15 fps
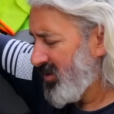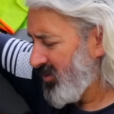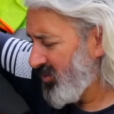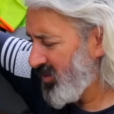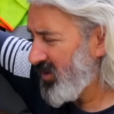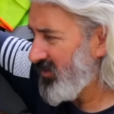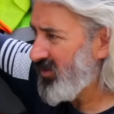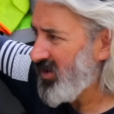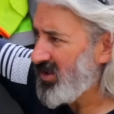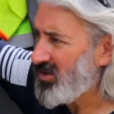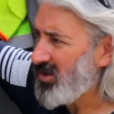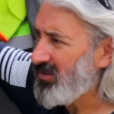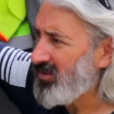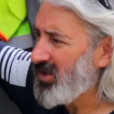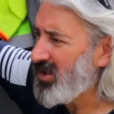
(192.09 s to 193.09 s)
with the vent
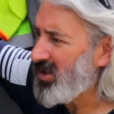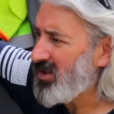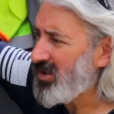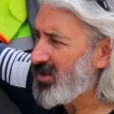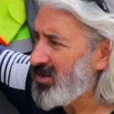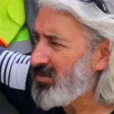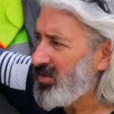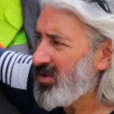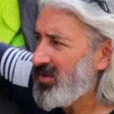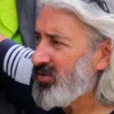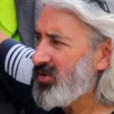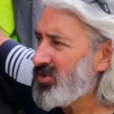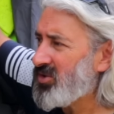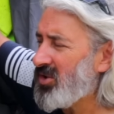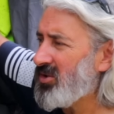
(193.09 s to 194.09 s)
over here, but
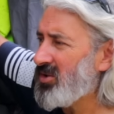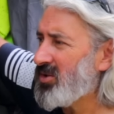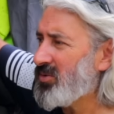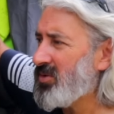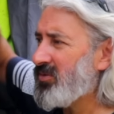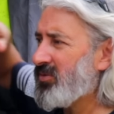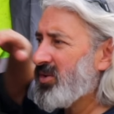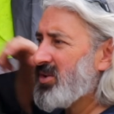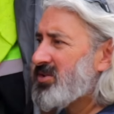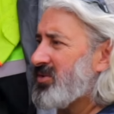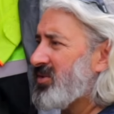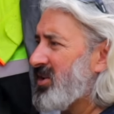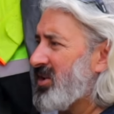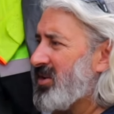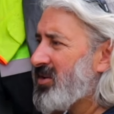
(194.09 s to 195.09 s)
if you turn the
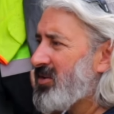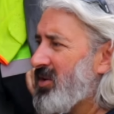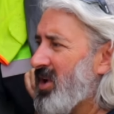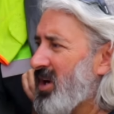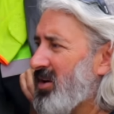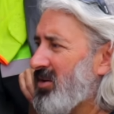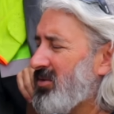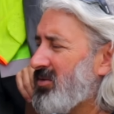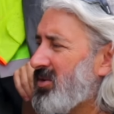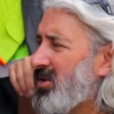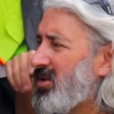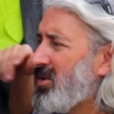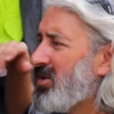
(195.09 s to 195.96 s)
refrigerator around,